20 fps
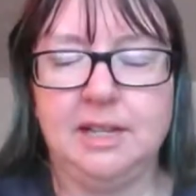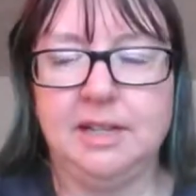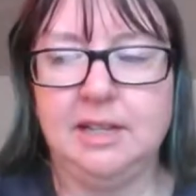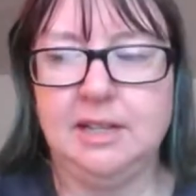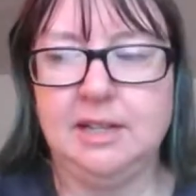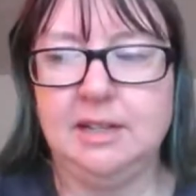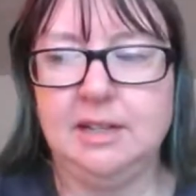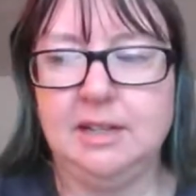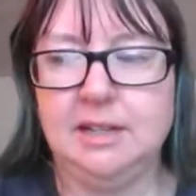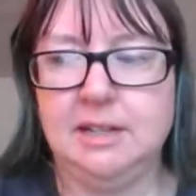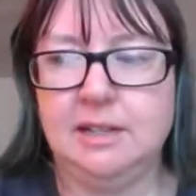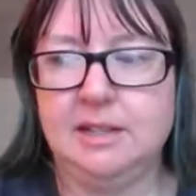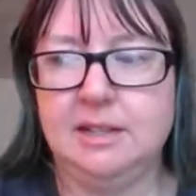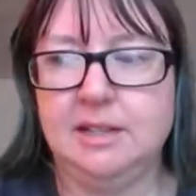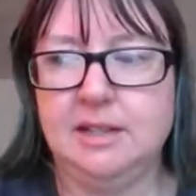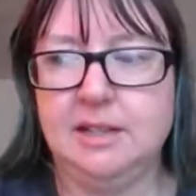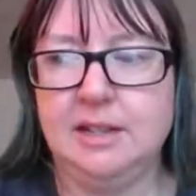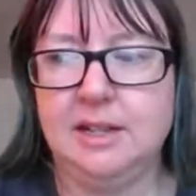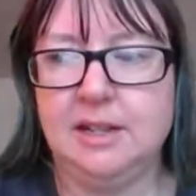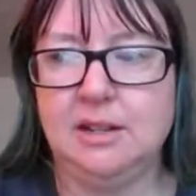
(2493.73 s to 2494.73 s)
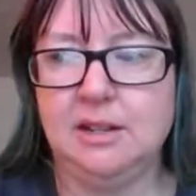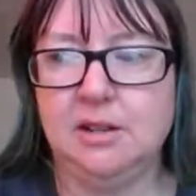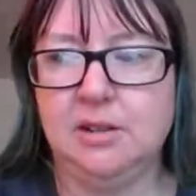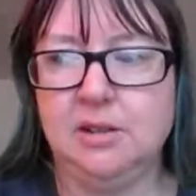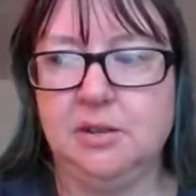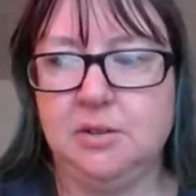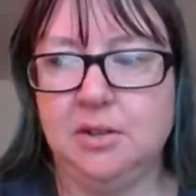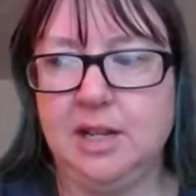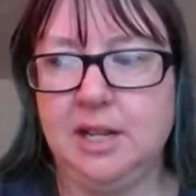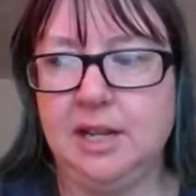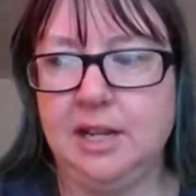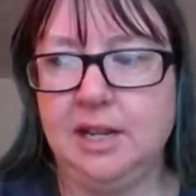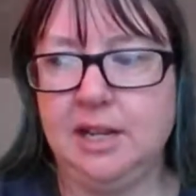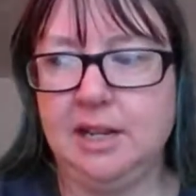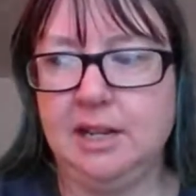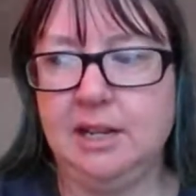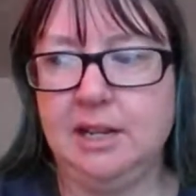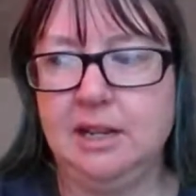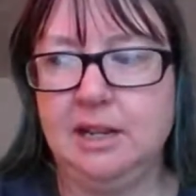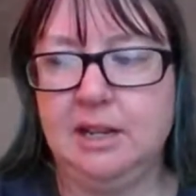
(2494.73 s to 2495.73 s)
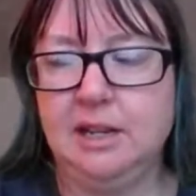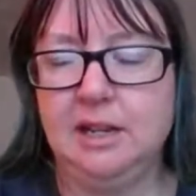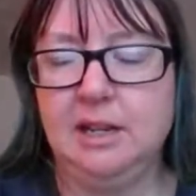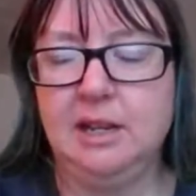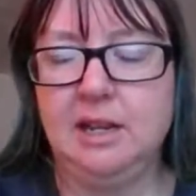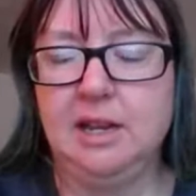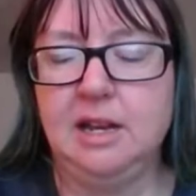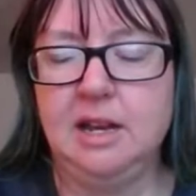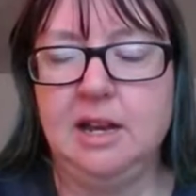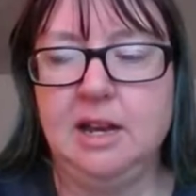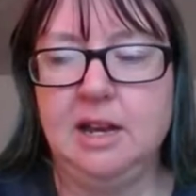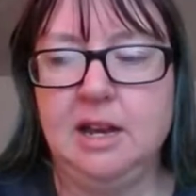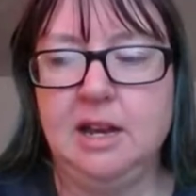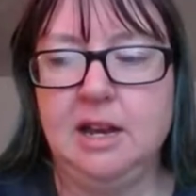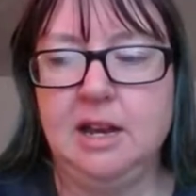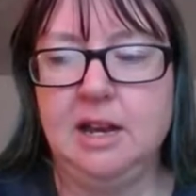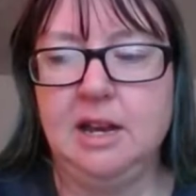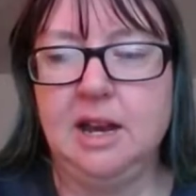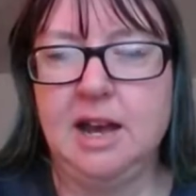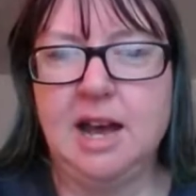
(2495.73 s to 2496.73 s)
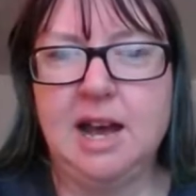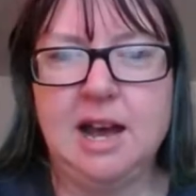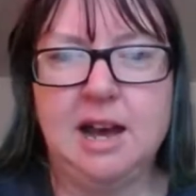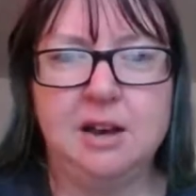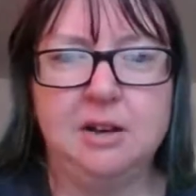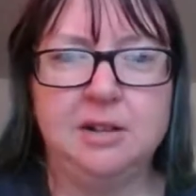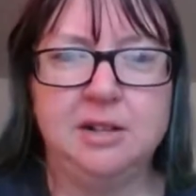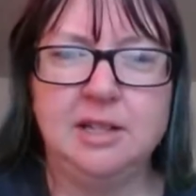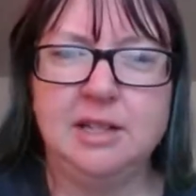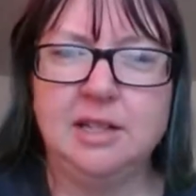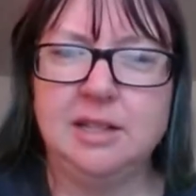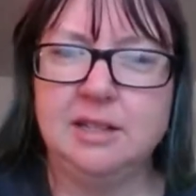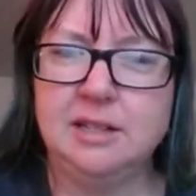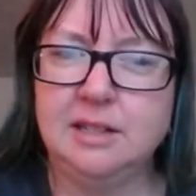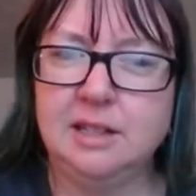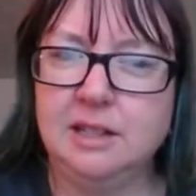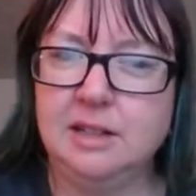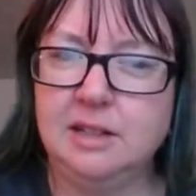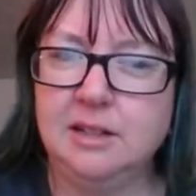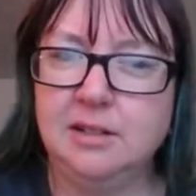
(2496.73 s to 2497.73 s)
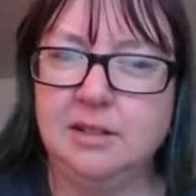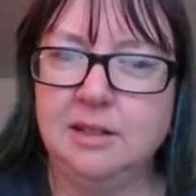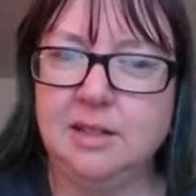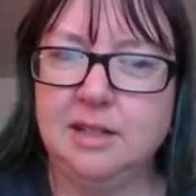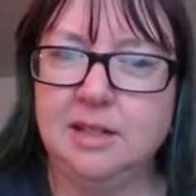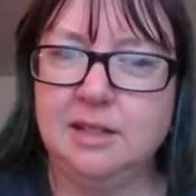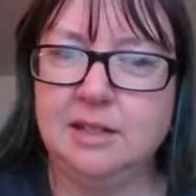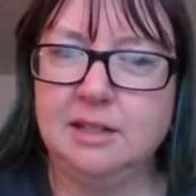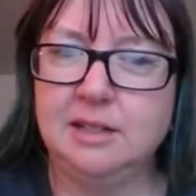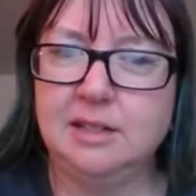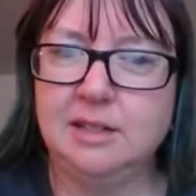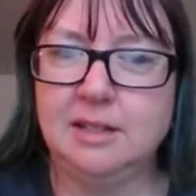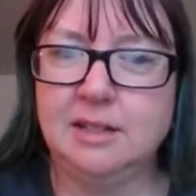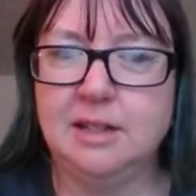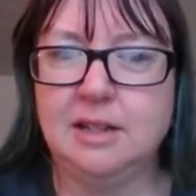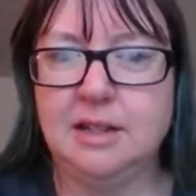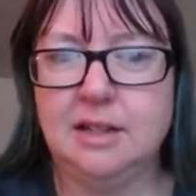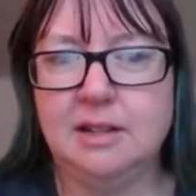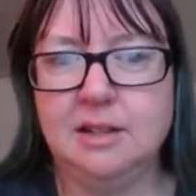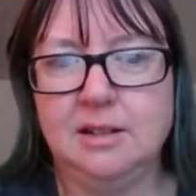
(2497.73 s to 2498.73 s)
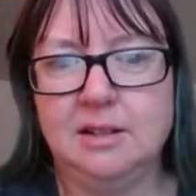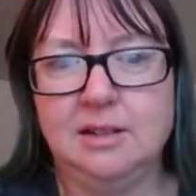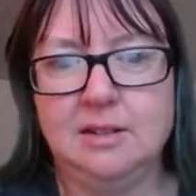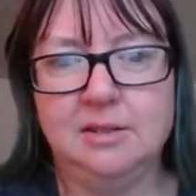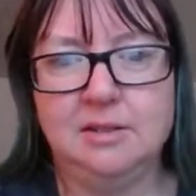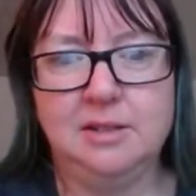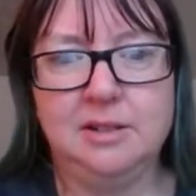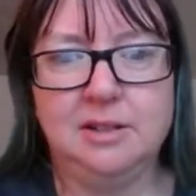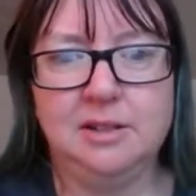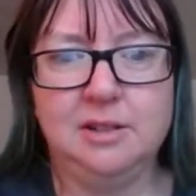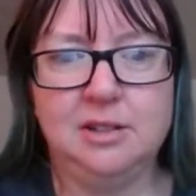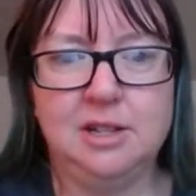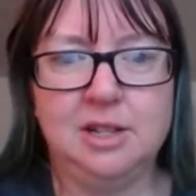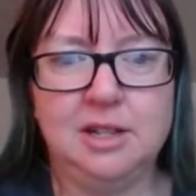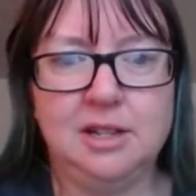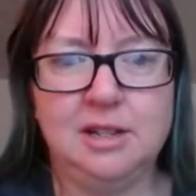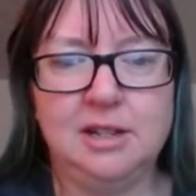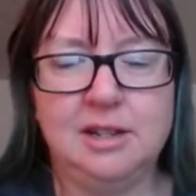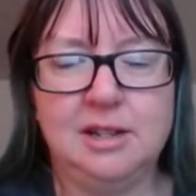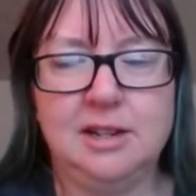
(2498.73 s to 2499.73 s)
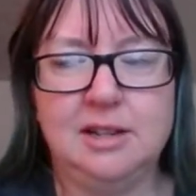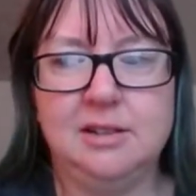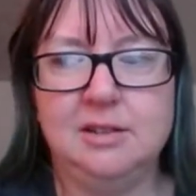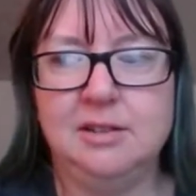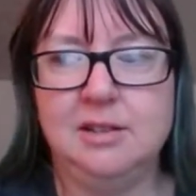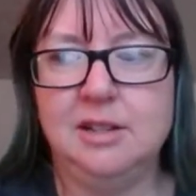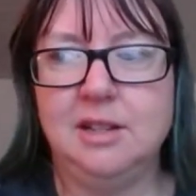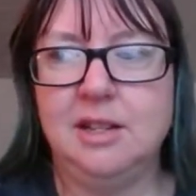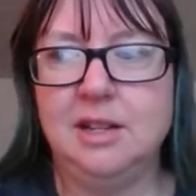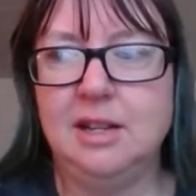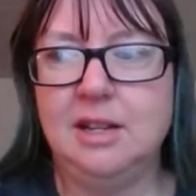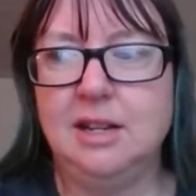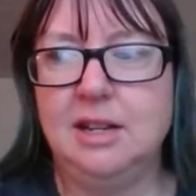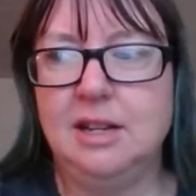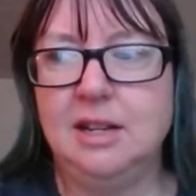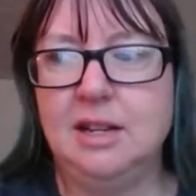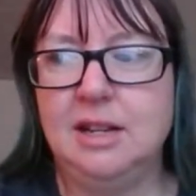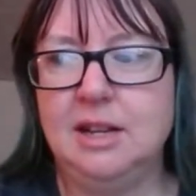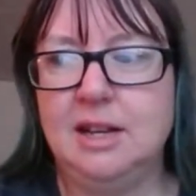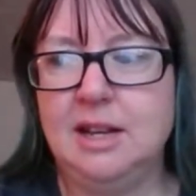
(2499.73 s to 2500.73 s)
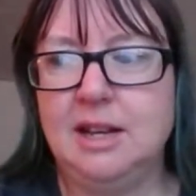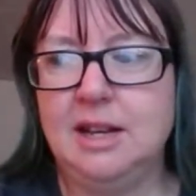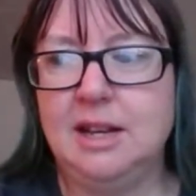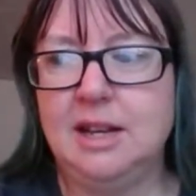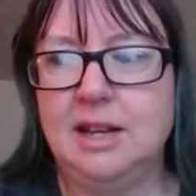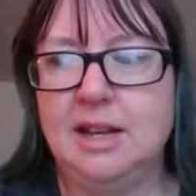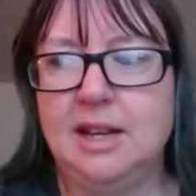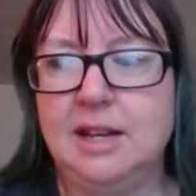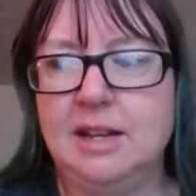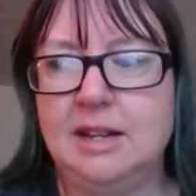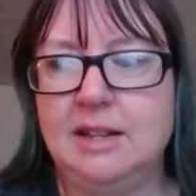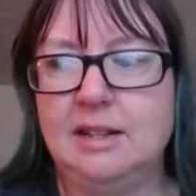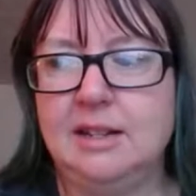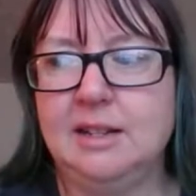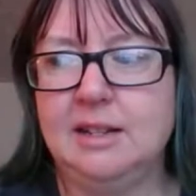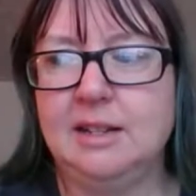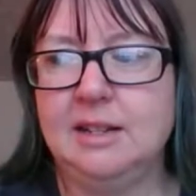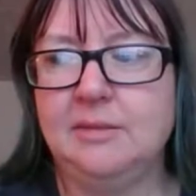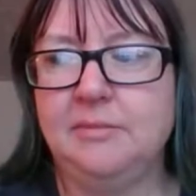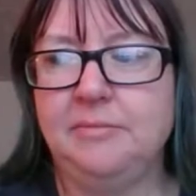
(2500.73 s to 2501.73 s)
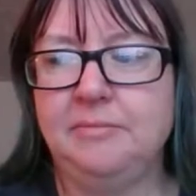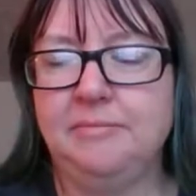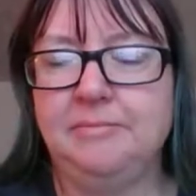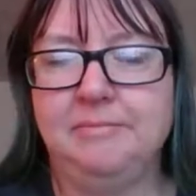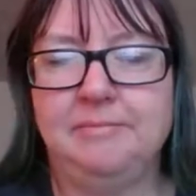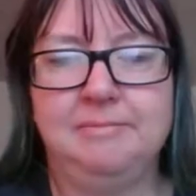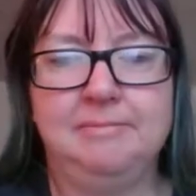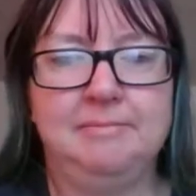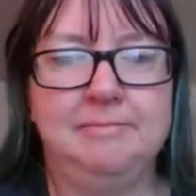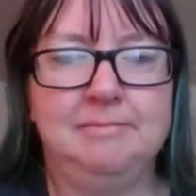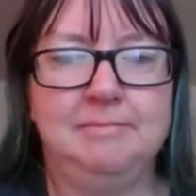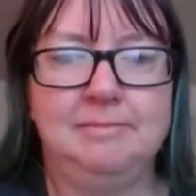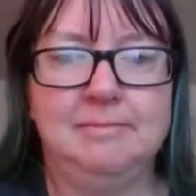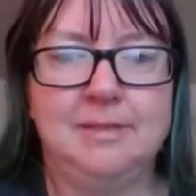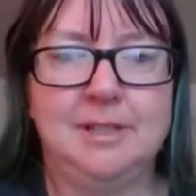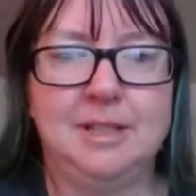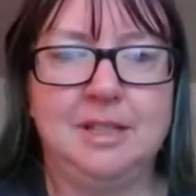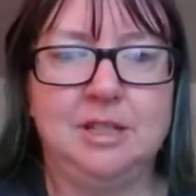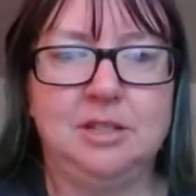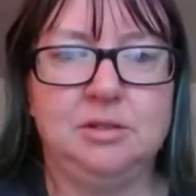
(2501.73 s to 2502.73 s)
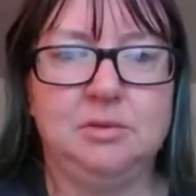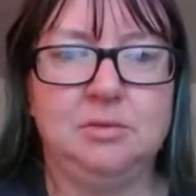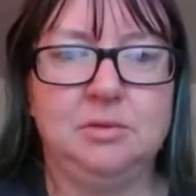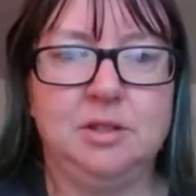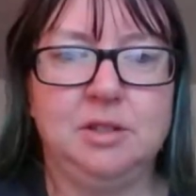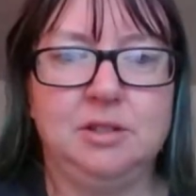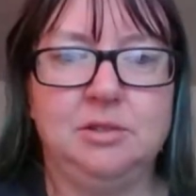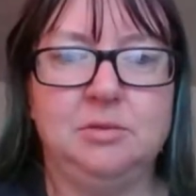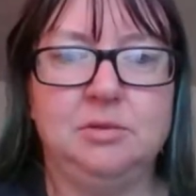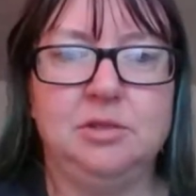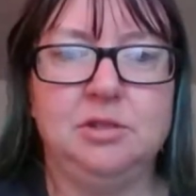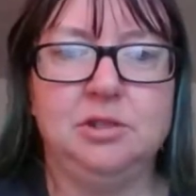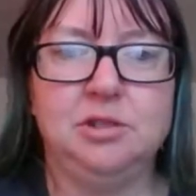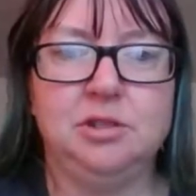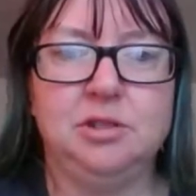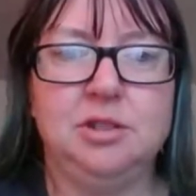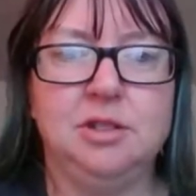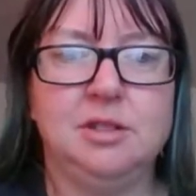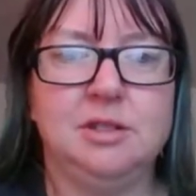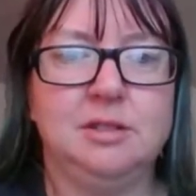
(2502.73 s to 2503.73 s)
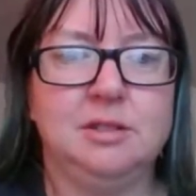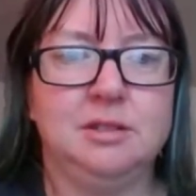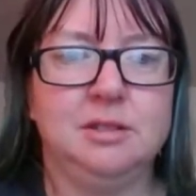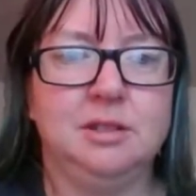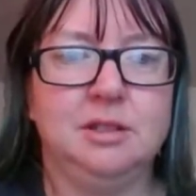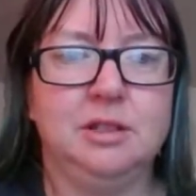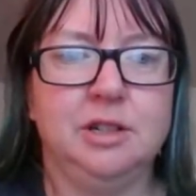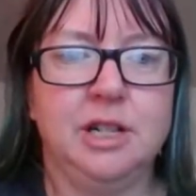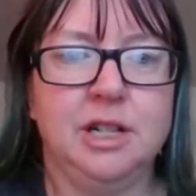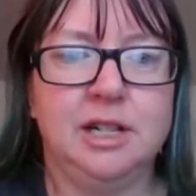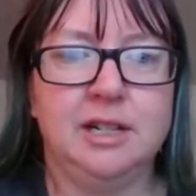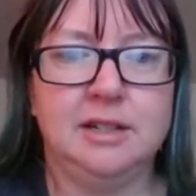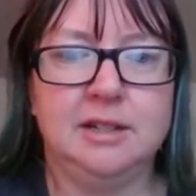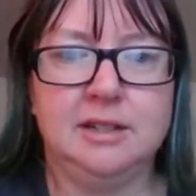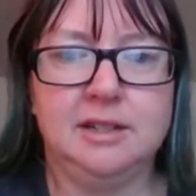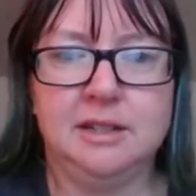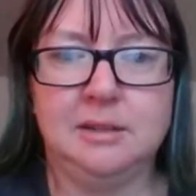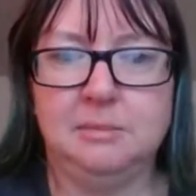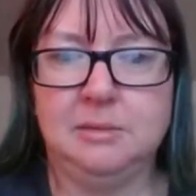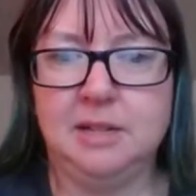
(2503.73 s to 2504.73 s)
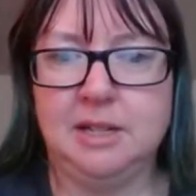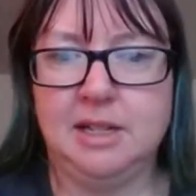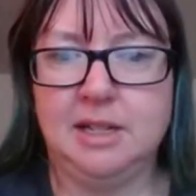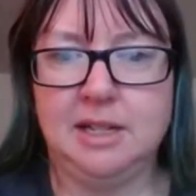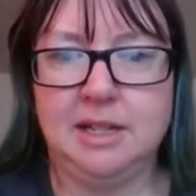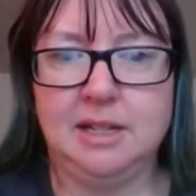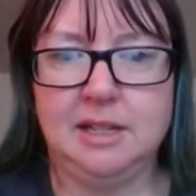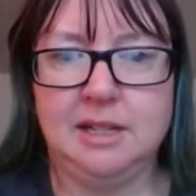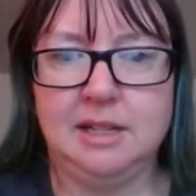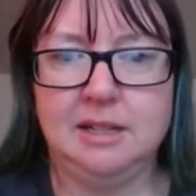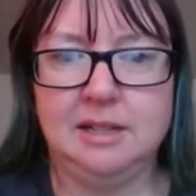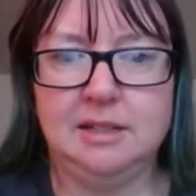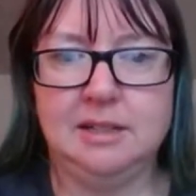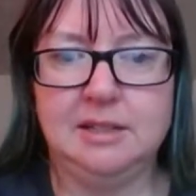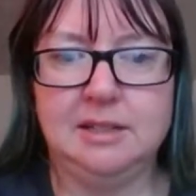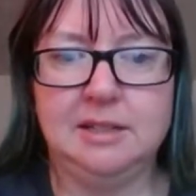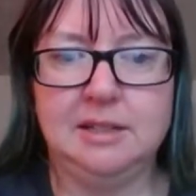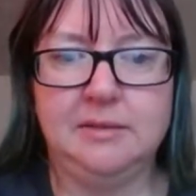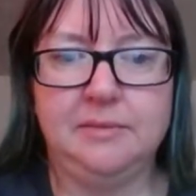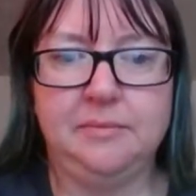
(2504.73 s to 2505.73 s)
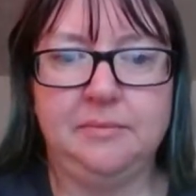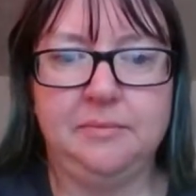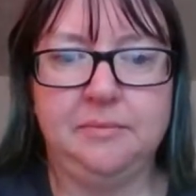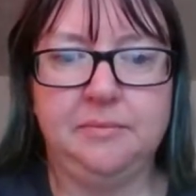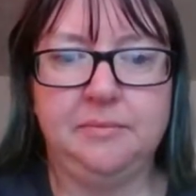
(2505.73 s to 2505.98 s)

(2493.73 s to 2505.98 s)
And then it's like, okay, how did they say to do this? Gotta go and check it out. And it's a real struggle learning something like this.